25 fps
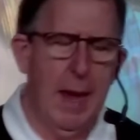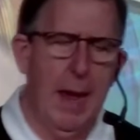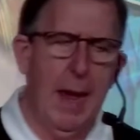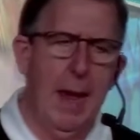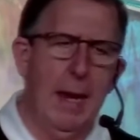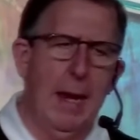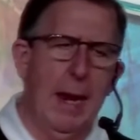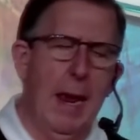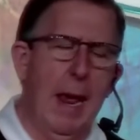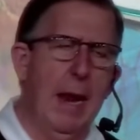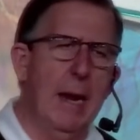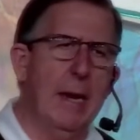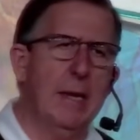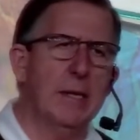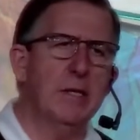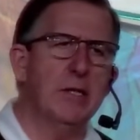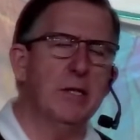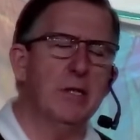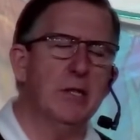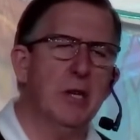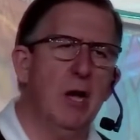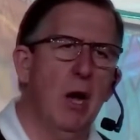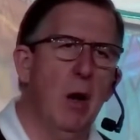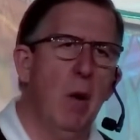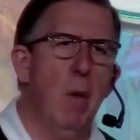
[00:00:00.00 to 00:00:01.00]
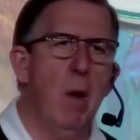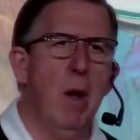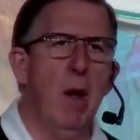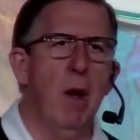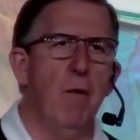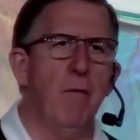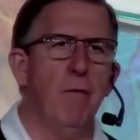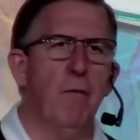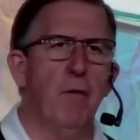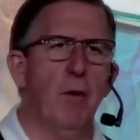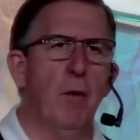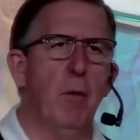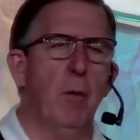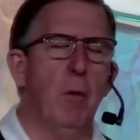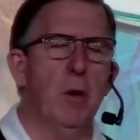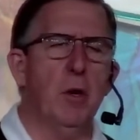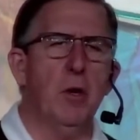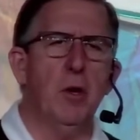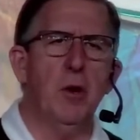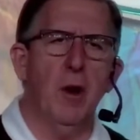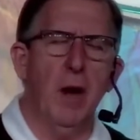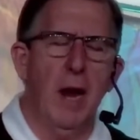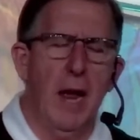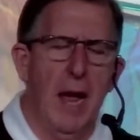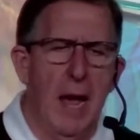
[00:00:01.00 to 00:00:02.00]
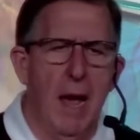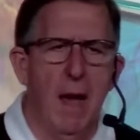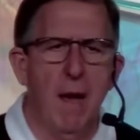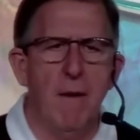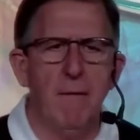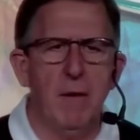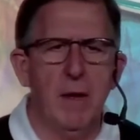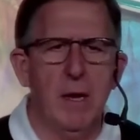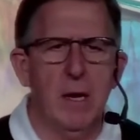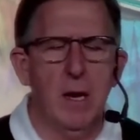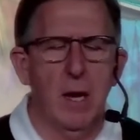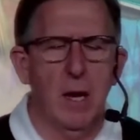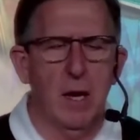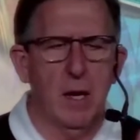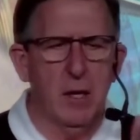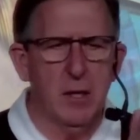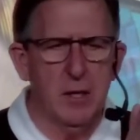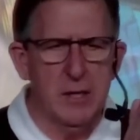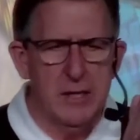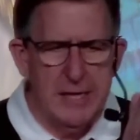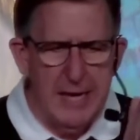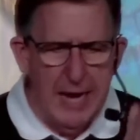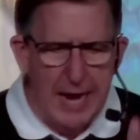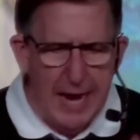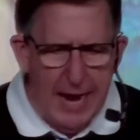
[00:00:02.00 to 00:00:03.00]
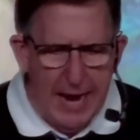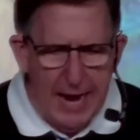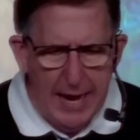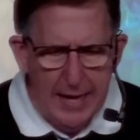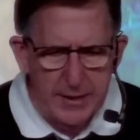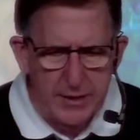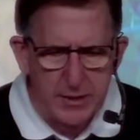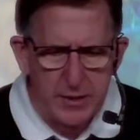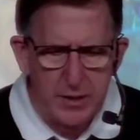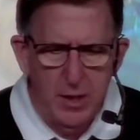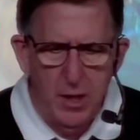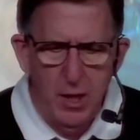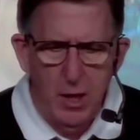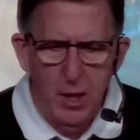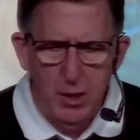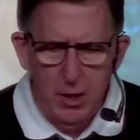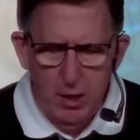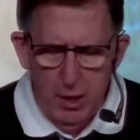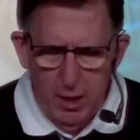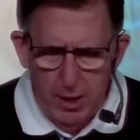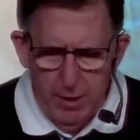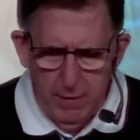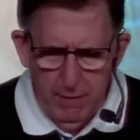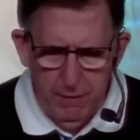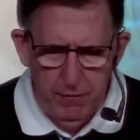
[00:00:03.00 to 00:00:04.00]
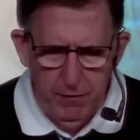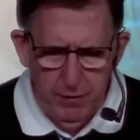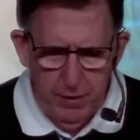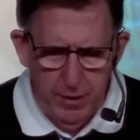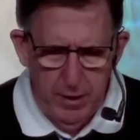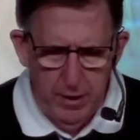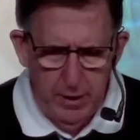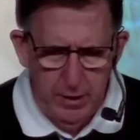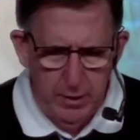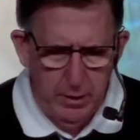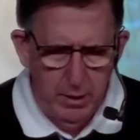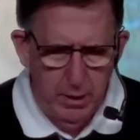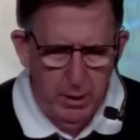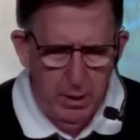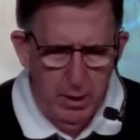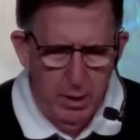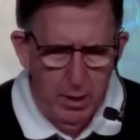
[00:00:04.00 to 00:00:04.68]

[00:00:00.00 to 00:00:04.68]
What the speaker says: And it's so helpful when you're having a task conflict